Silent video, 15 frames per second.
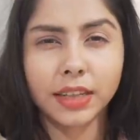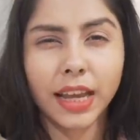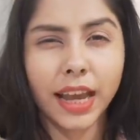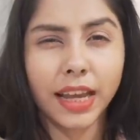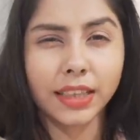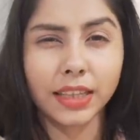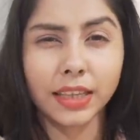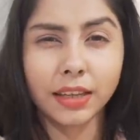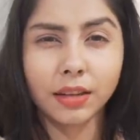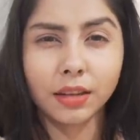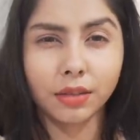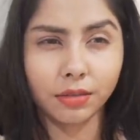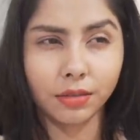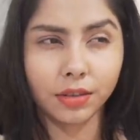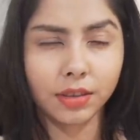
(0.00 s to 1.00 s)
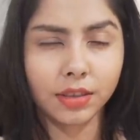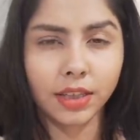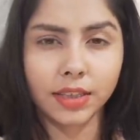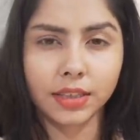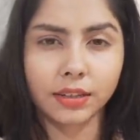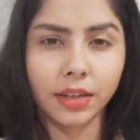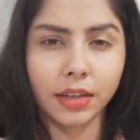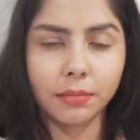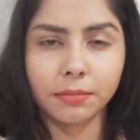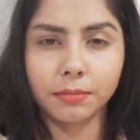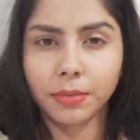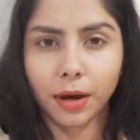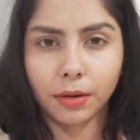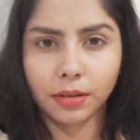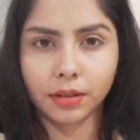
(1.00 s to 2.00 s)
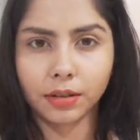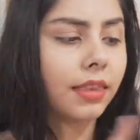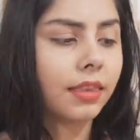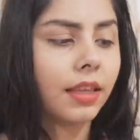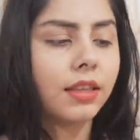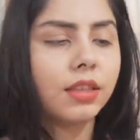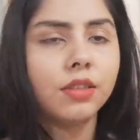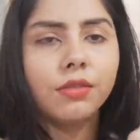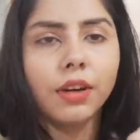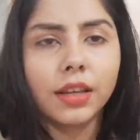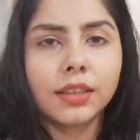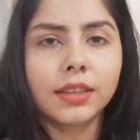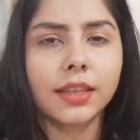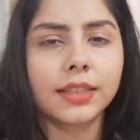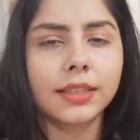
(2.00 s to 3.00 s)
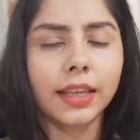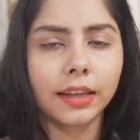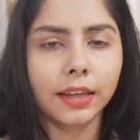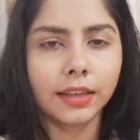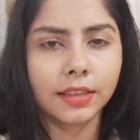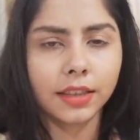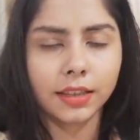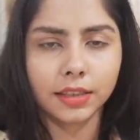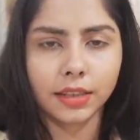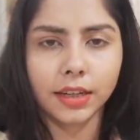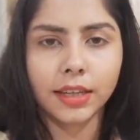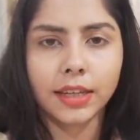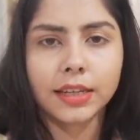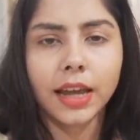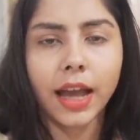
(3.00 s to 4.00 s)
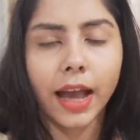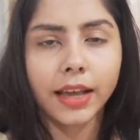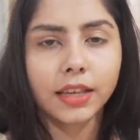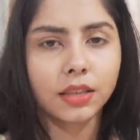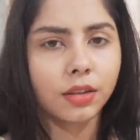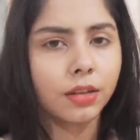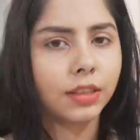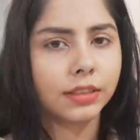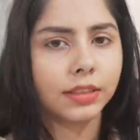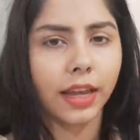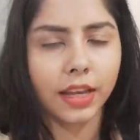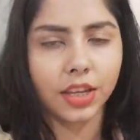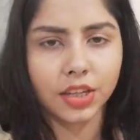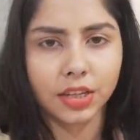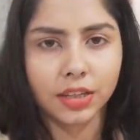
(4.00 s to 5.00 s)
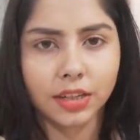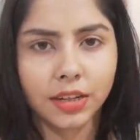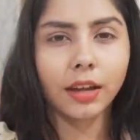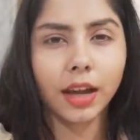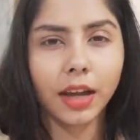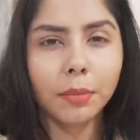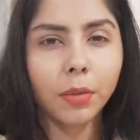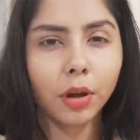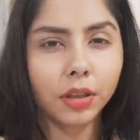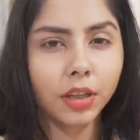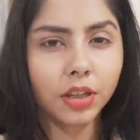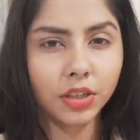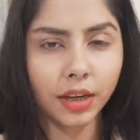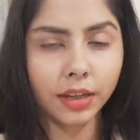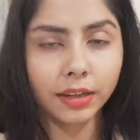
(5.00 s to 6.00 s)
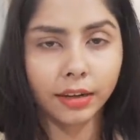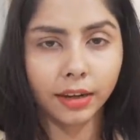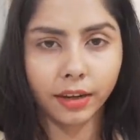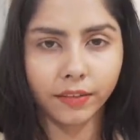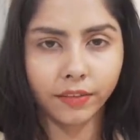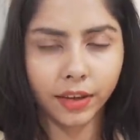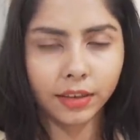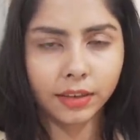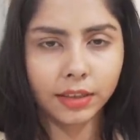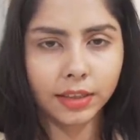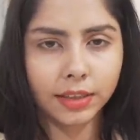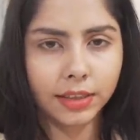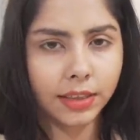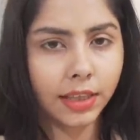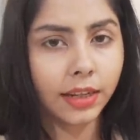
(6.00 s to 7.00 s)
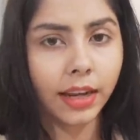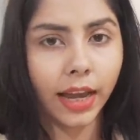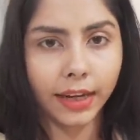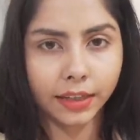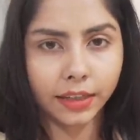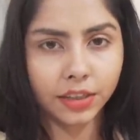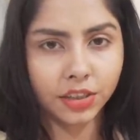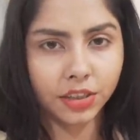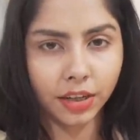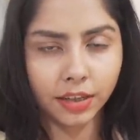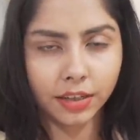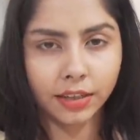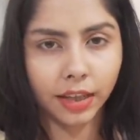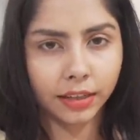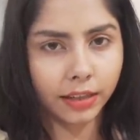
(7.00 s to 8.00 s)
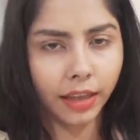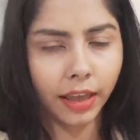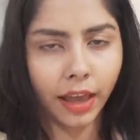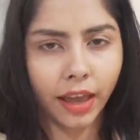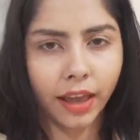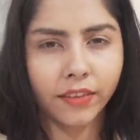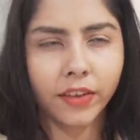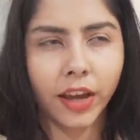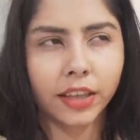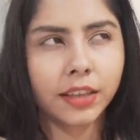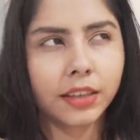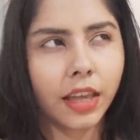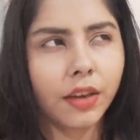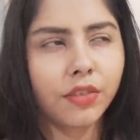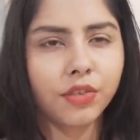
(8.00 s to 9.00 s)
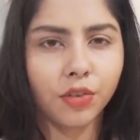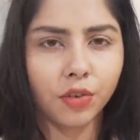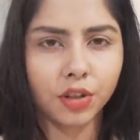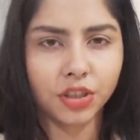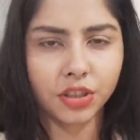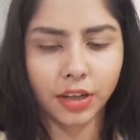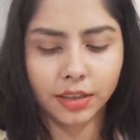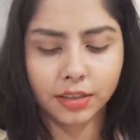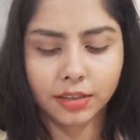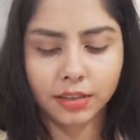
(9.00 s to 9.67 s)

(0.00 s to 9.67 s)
any loose sunscreen powder, this one, this tinted sunscreen, it has good texture. I bought the shade 11. This is the lightest shade that they have. I think they have four shades.